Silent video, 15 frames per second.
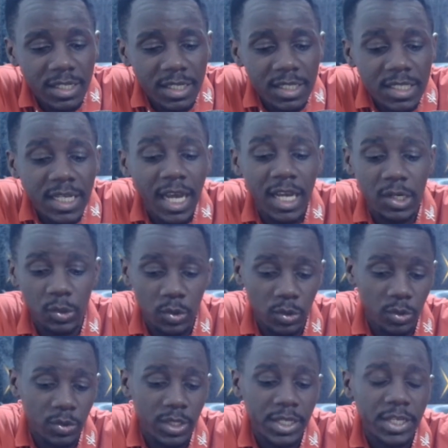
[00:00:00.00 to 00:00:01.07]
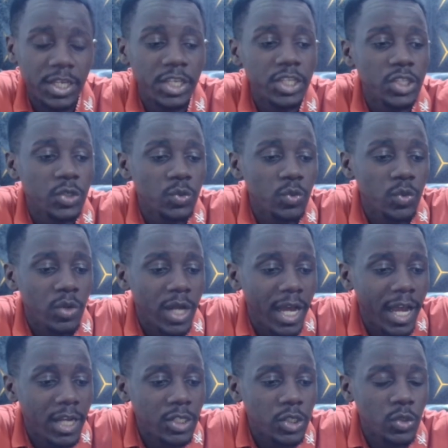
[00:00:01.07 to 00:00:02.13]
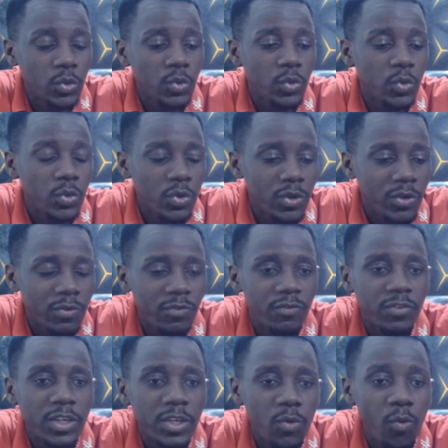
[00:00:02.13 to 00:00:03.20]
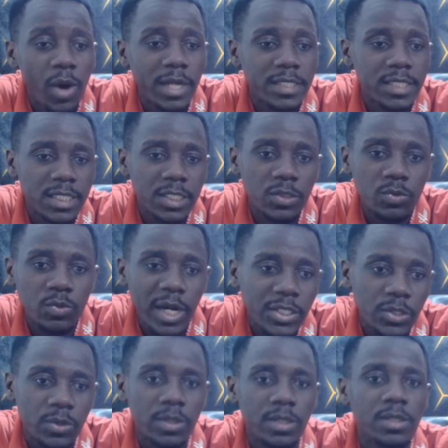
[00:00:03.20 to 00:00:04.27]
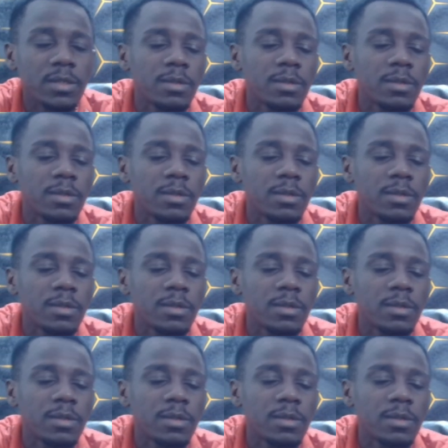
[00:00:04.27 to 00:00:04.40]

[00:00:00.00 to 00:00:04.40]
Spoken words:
Dalot into a 2v1 situation.